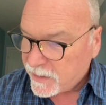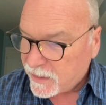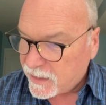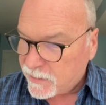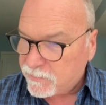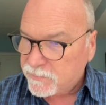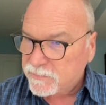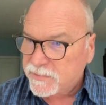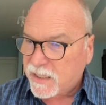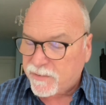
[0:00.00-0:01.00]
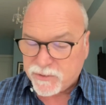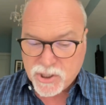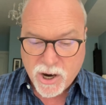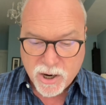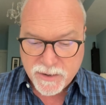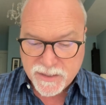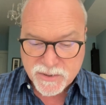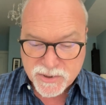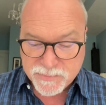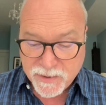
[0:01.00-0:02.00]
kind of a
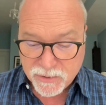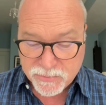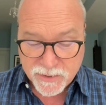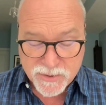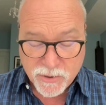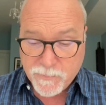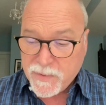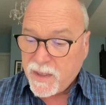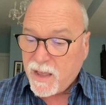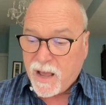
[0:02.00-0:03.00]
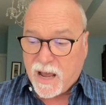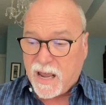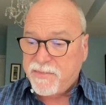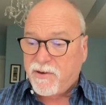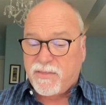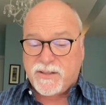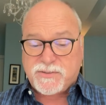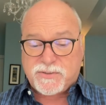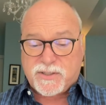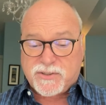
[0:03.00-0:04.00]
tarry smell to it. So I thought
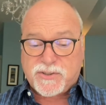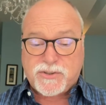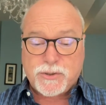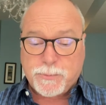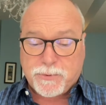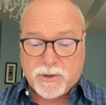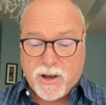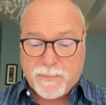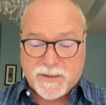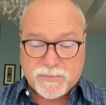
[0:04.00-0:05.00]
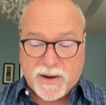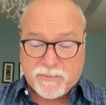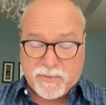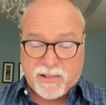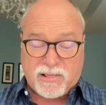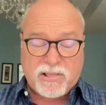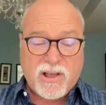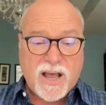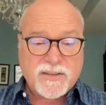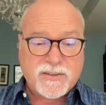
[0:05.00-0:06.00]
this was a super complex wine with
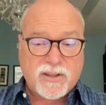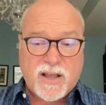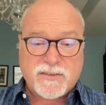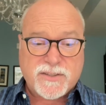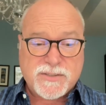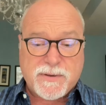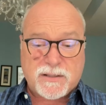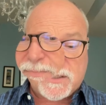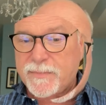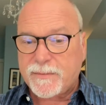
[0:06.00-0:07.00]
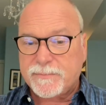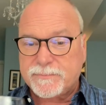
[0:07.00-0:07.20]
lots and lots to smell today.